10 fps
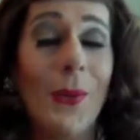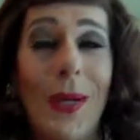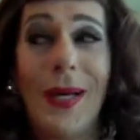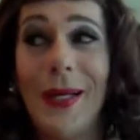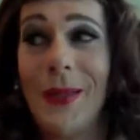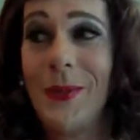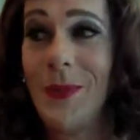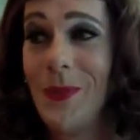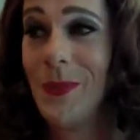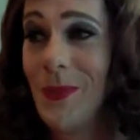Well,
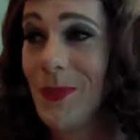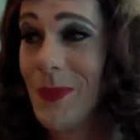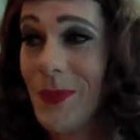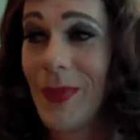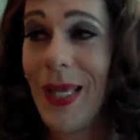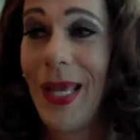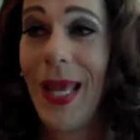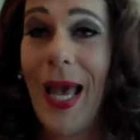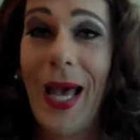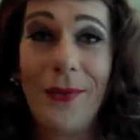
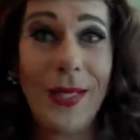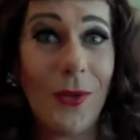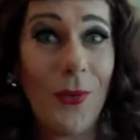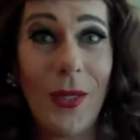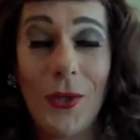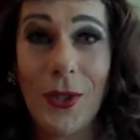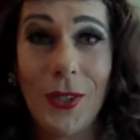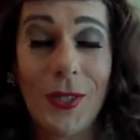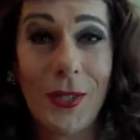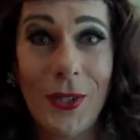having a real
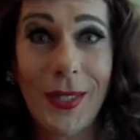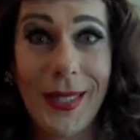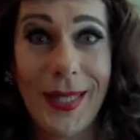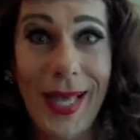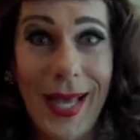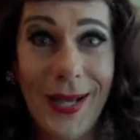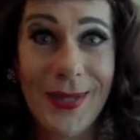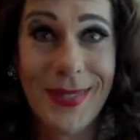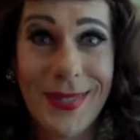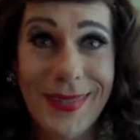good cook in the
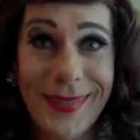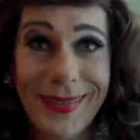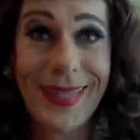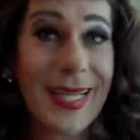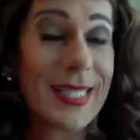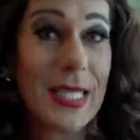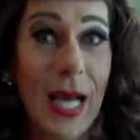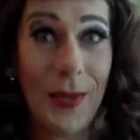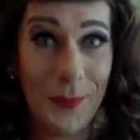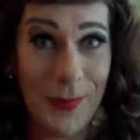house. That's
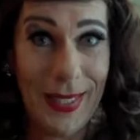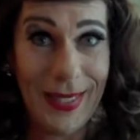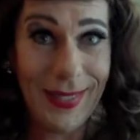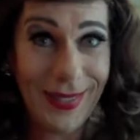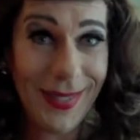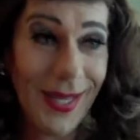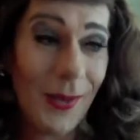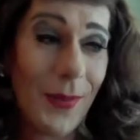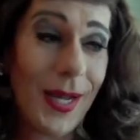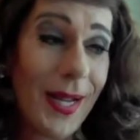not me.
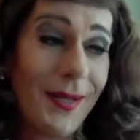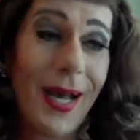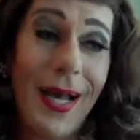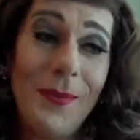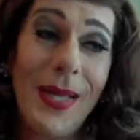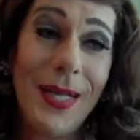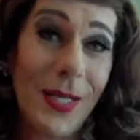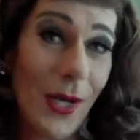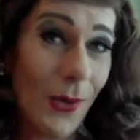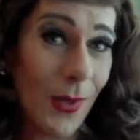But I made a
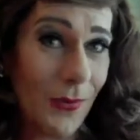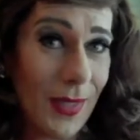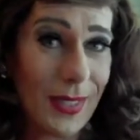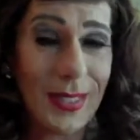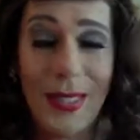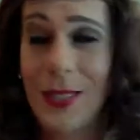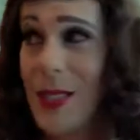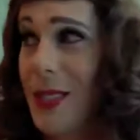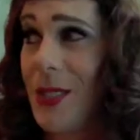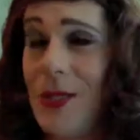go of it, and it
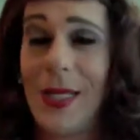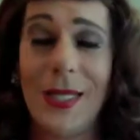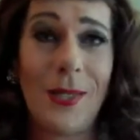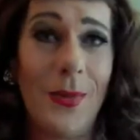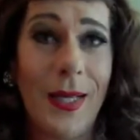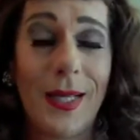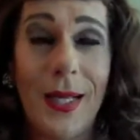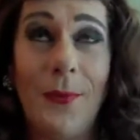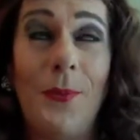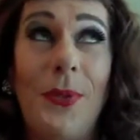just turned out to be a
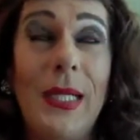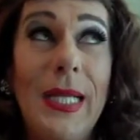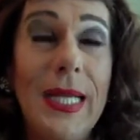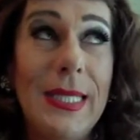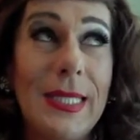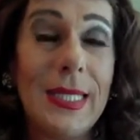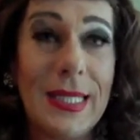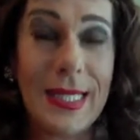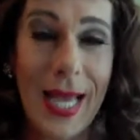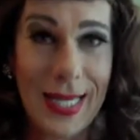complete
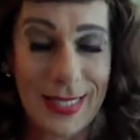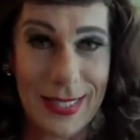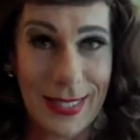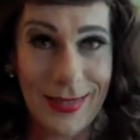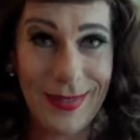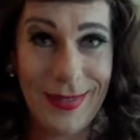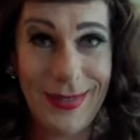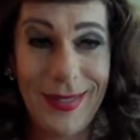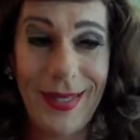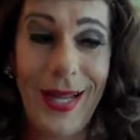disaster.
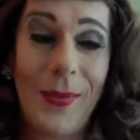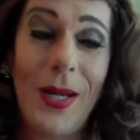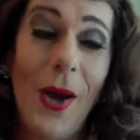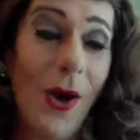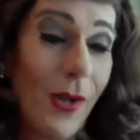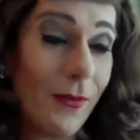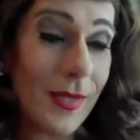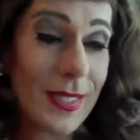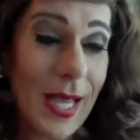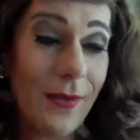I mean, all of
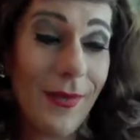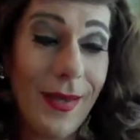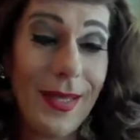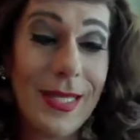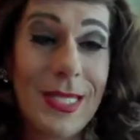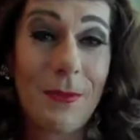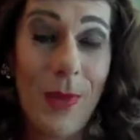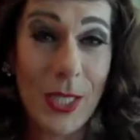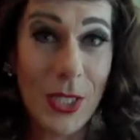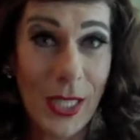us have
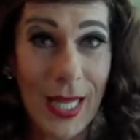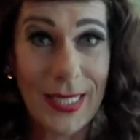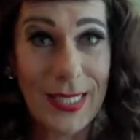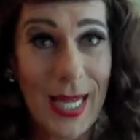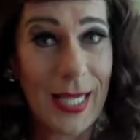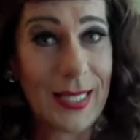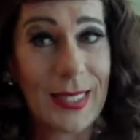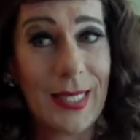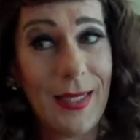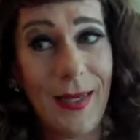specialized talents,
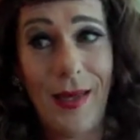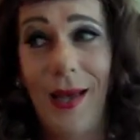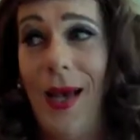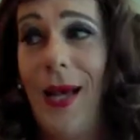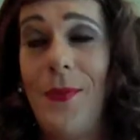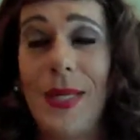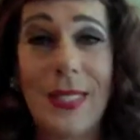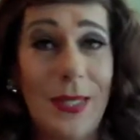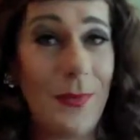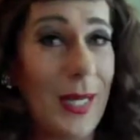and I must
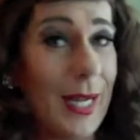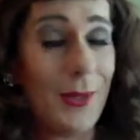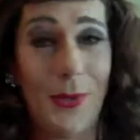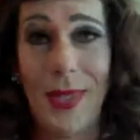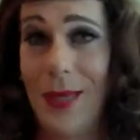admit, I don't think